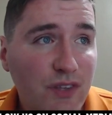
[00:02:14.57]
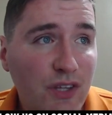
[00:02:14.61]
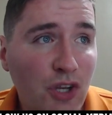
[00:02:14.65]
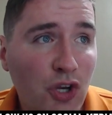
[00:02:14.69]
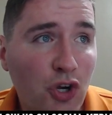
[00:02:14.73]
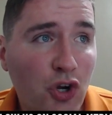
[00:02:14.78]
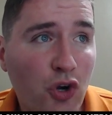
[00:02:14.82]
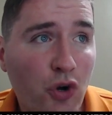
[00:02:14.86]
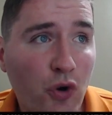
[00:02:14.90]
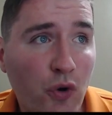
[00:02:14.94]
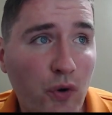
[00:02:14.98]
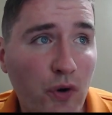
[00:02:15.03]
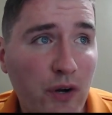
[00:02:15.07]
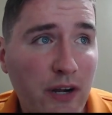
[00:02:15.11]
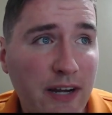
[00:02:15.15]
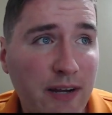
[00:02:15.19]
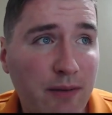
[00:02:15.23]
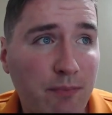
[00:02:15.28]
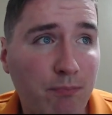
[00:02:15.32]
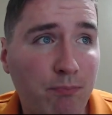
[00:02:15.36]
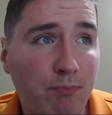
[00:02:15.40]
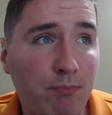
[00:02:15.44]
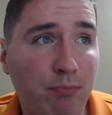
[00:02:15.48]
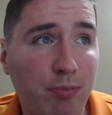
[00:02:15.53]

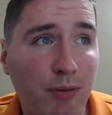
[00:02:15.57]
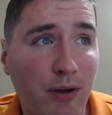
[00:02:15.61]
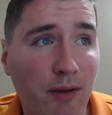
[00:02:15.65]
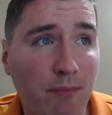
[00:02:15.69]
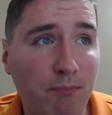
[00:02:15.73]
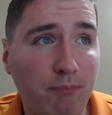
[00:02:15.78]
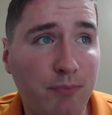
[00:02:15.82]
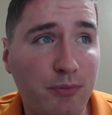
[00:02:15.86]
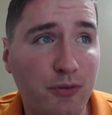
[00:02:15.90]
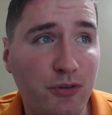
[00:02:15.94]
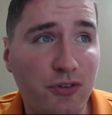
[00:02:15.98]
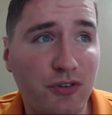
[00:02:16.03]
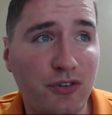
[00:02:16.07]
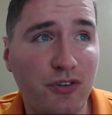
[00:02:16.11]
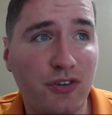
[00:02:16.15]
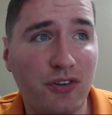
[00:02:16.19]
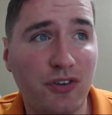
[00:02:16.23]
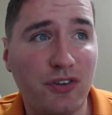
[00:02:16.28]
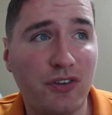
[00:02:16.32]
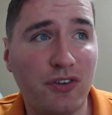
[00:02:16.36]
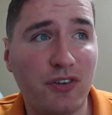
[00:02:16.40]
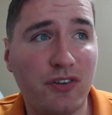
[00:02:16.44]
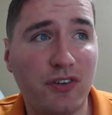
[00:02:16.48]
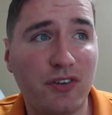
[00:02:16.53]
Creed bumps
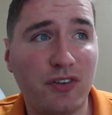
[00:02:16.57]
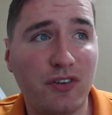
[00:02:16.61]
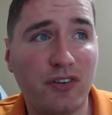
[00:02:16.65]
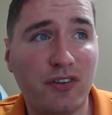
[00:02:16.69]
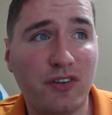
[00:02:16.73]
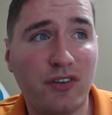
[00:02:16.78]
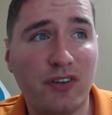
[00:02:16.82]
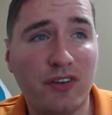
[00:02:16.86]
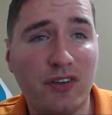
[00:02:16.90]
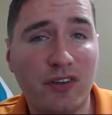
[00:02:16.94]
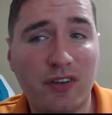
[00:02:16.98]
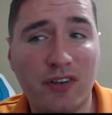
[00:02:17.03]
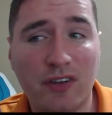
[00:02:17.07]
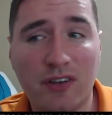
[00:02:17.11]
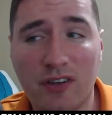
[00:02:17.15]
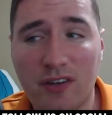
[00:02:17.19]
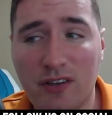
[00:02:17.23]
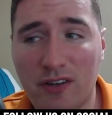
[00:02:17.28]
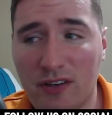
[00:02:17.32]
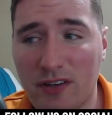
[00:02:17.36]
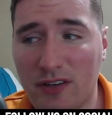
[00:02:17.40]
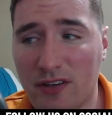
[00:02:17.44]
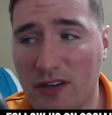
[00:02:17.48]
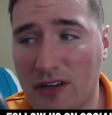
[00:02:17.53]

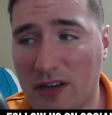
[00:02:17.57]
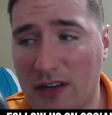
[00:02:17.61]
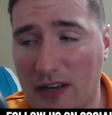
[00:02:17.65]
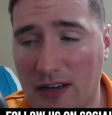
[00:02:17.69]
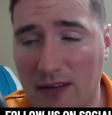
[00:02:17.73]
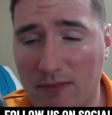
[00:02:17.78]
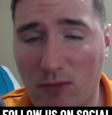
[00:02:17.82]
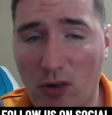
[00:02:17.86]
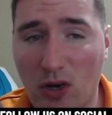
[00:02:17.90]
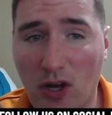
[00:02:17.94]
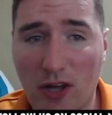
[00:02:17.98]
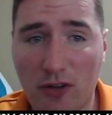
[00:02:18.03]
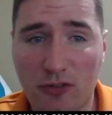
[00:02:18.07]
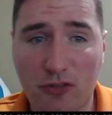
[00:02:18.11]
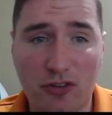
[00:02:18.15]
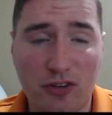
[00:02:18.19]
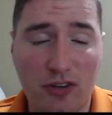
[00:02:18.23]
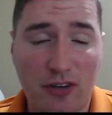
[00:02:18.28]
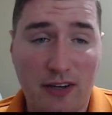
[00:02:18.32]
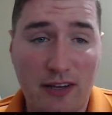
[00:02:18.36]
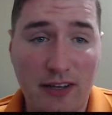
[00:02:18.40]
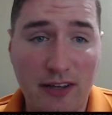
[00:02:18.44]
Austin